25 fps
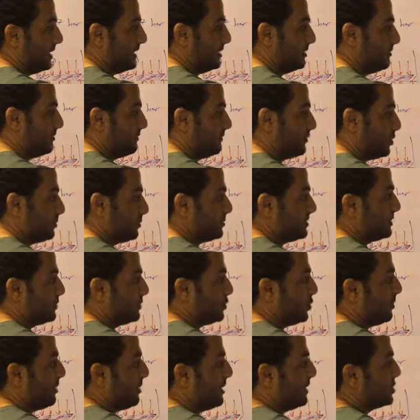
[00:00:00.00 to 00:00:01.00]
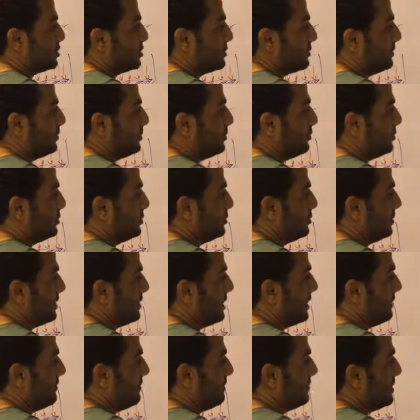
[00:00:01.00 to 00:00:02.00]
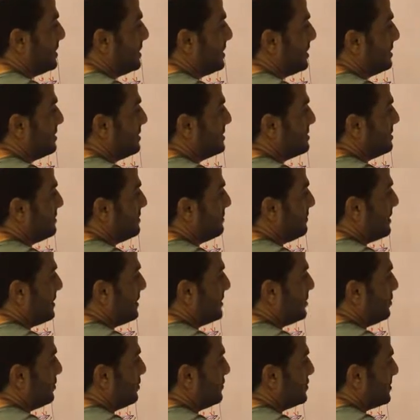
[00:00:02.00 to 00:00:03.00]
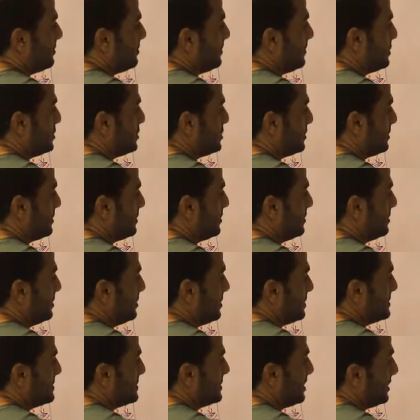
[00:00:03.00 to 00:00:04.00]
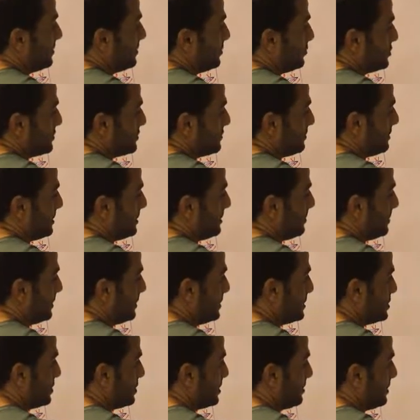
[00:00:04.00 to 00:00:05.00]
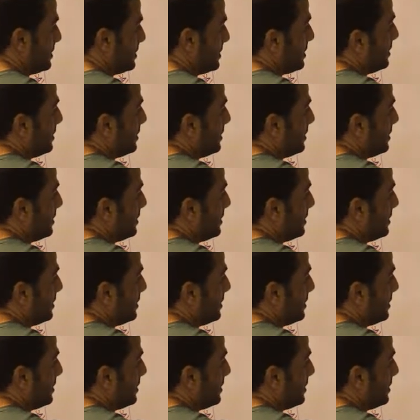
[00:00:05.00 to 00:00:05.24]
and from the top actually we do have the value of the pressure is the atmospheric pressure